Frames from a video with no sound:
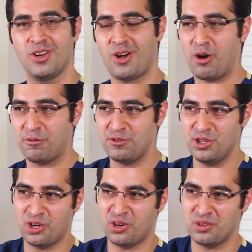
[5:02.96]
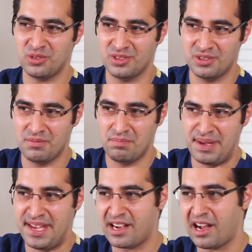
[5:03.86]
of, you know,
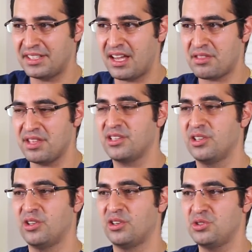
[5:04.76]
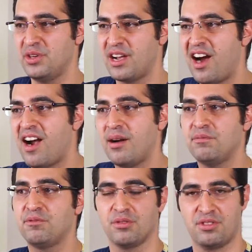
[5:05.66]
being unethical or doing
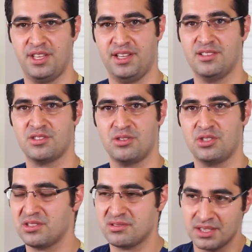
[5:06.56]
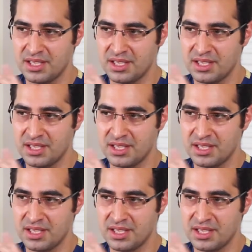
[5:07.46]
harmful things or just